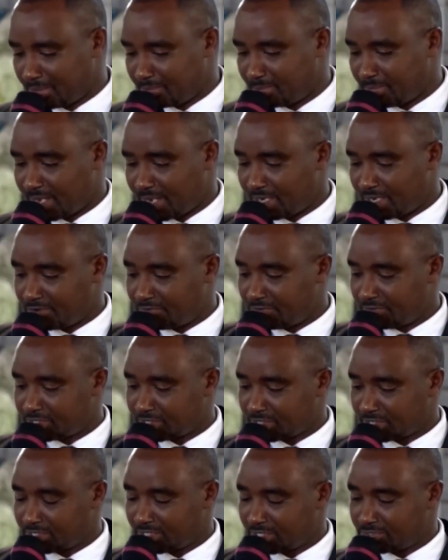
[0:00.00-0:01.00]
Behind every
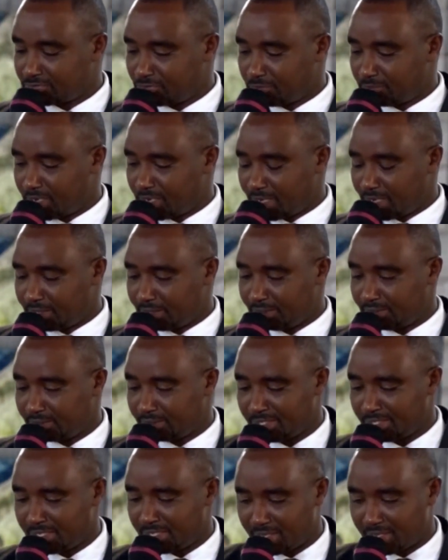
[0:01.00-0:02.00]
successful man,
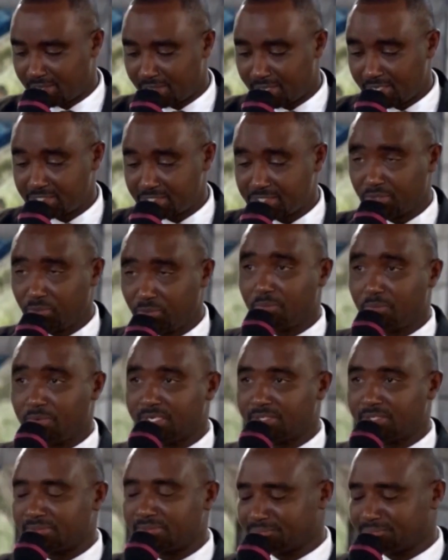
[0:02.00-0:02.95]
there is a woman.